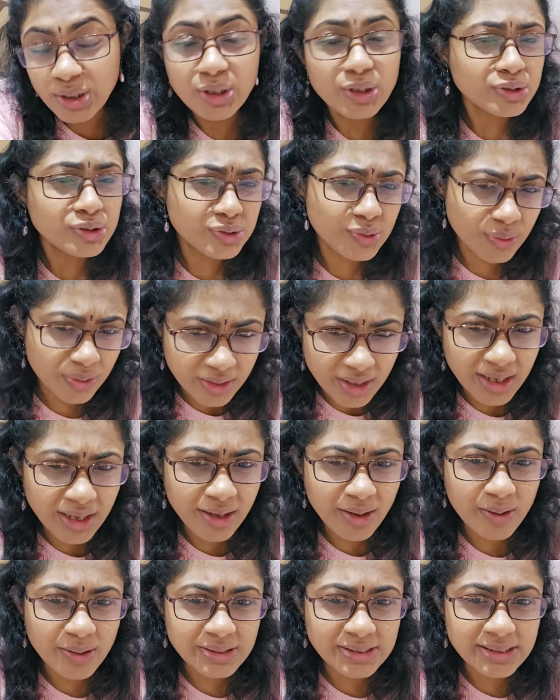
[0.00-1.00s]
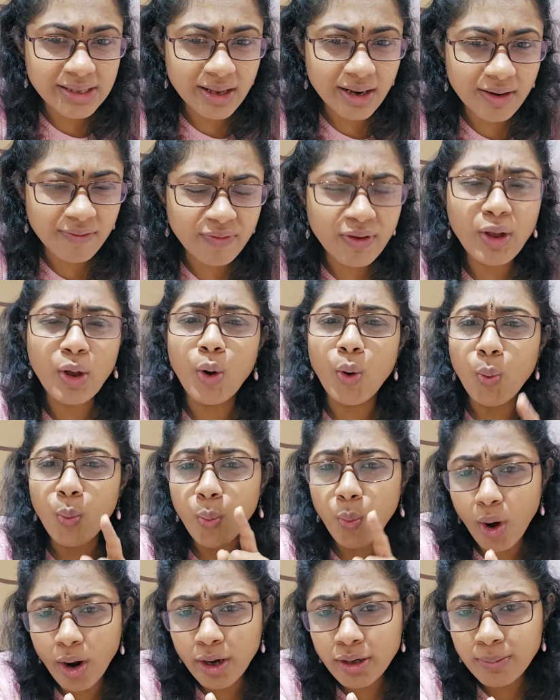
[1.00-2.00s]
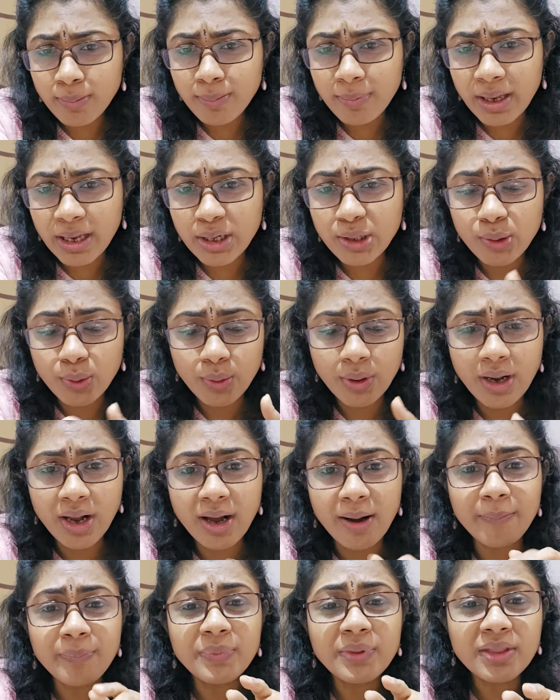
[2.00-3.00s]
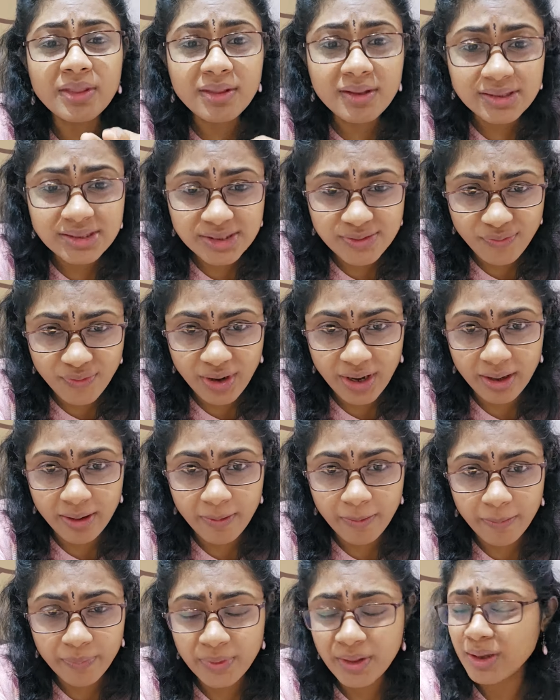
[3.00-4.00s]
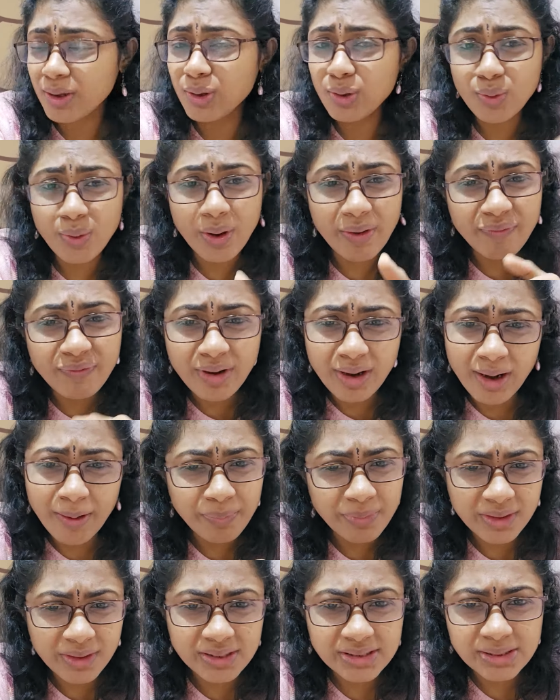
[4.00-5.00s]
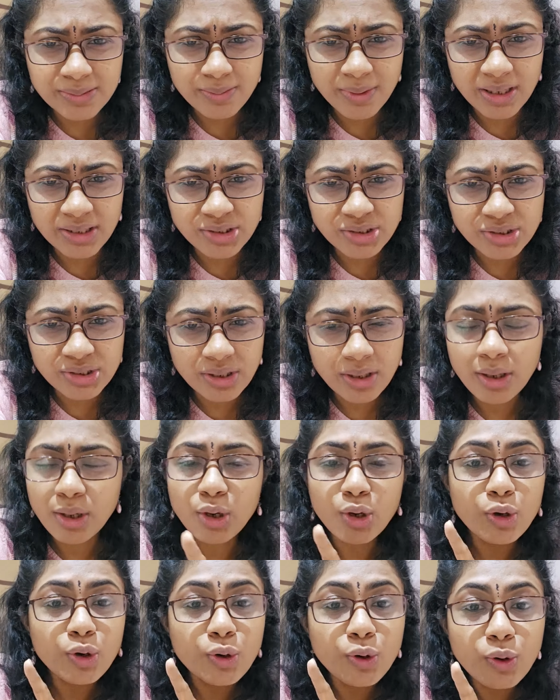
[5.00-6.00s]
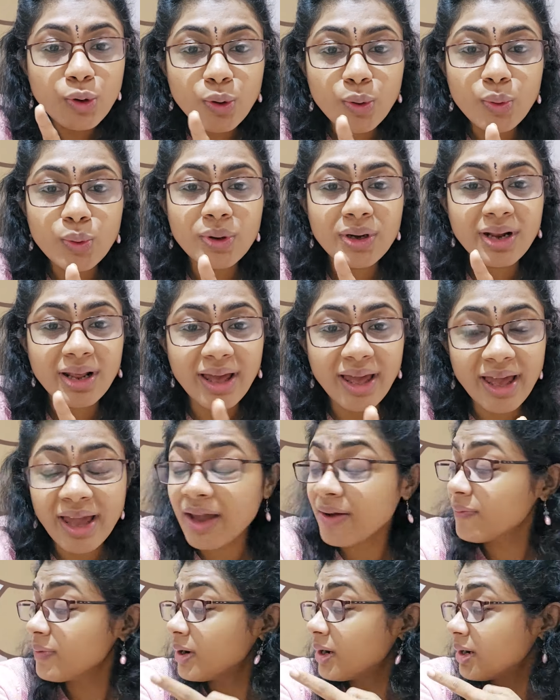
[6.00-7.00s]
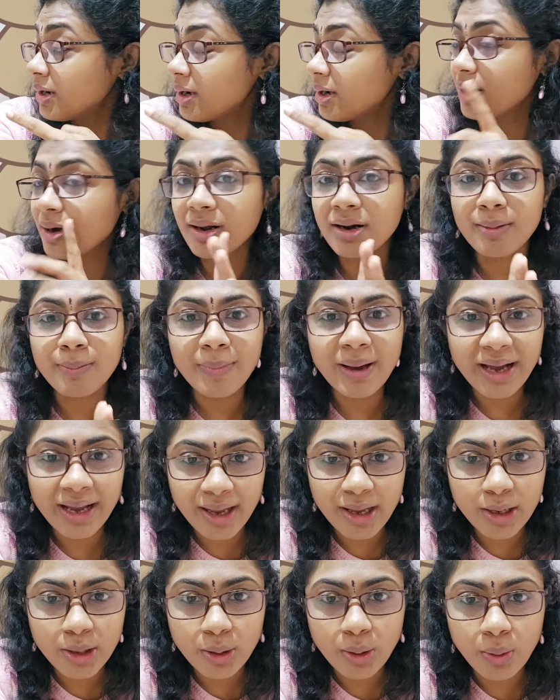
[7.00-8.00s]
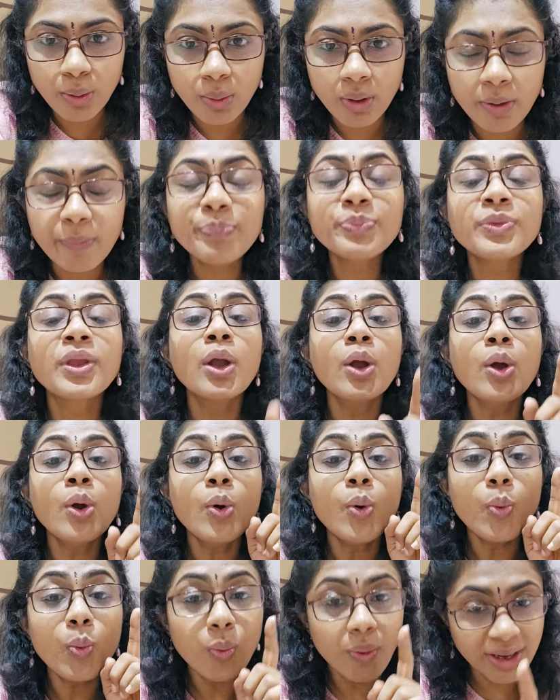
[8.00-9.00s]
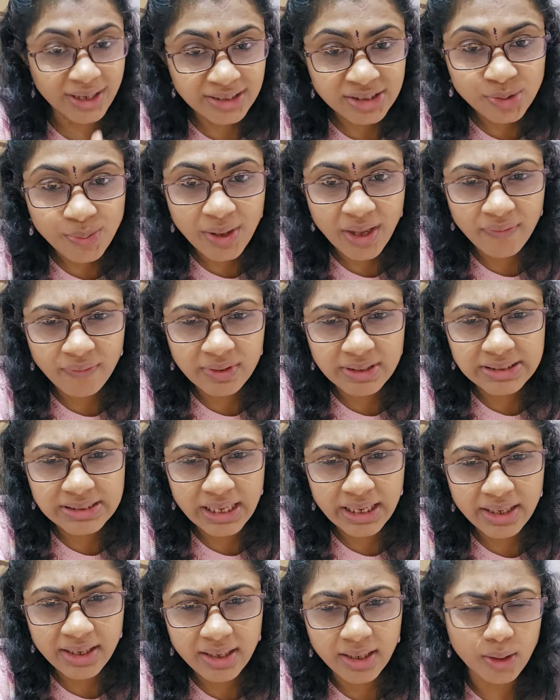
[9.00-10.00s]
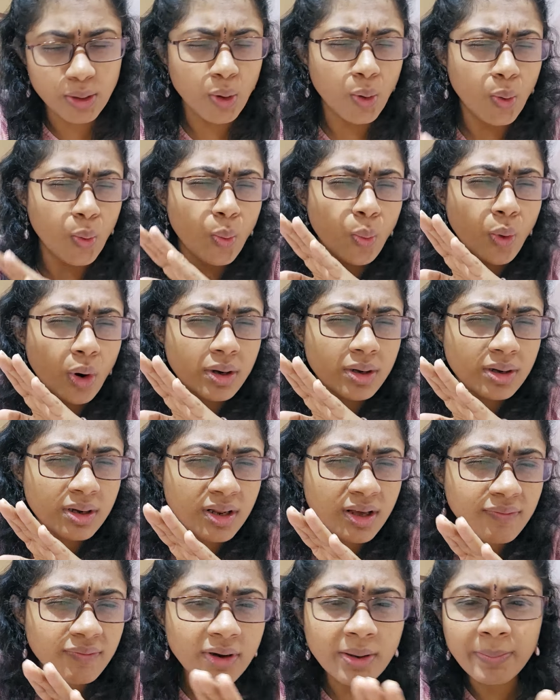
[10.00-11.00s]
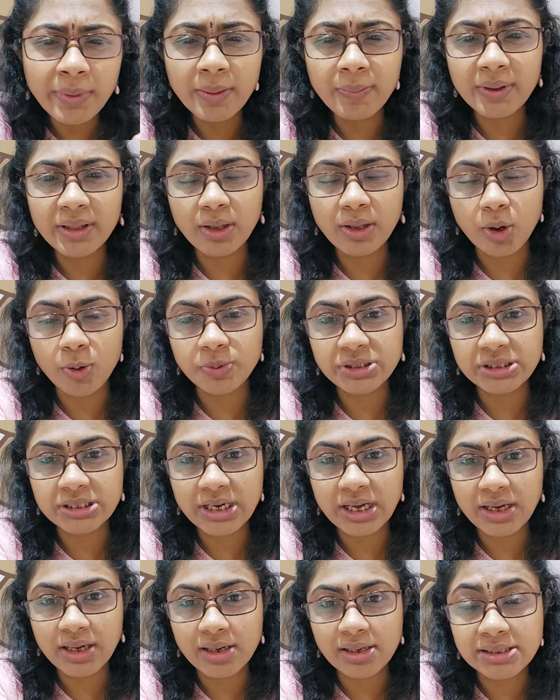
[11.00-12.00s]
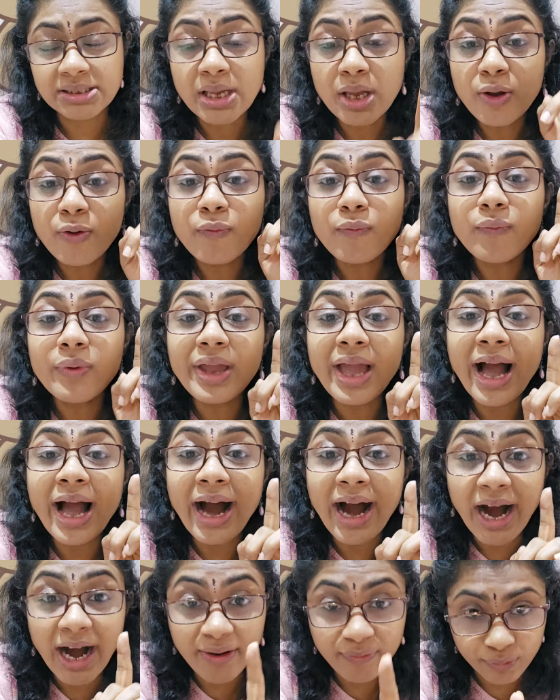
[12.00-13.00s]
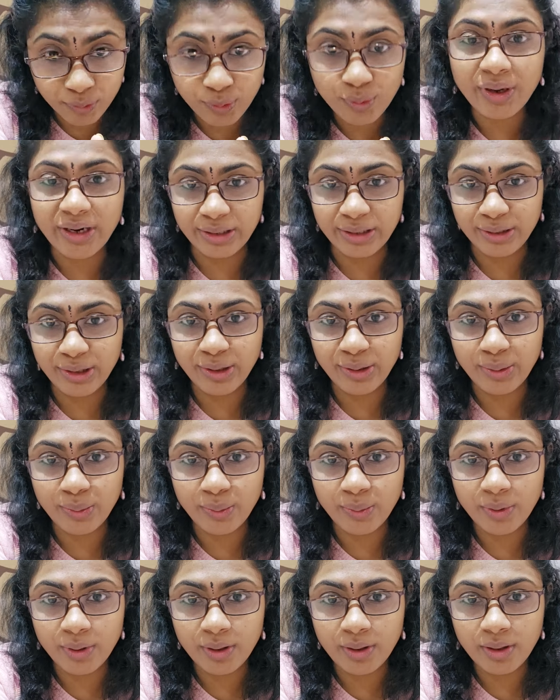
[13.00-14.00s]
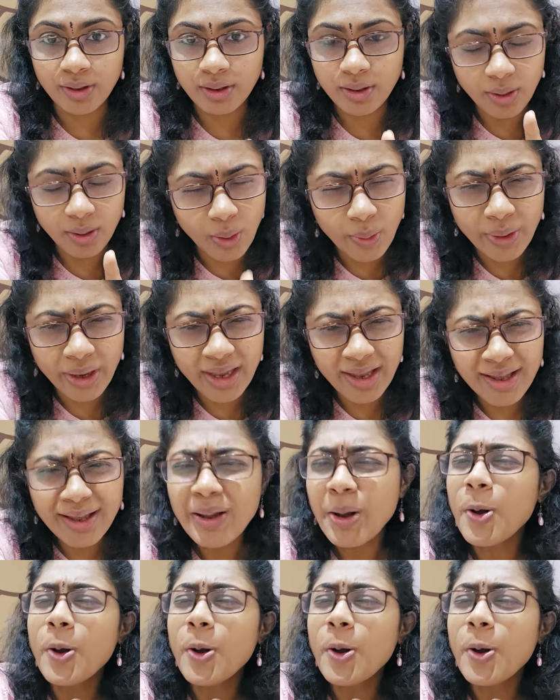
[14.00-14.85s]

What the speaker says: So think yourself, what made you come this far? You have come this much, don't ever turn back and look. Once we have decided, whatever may be the obstacles, we have to continue. Okay?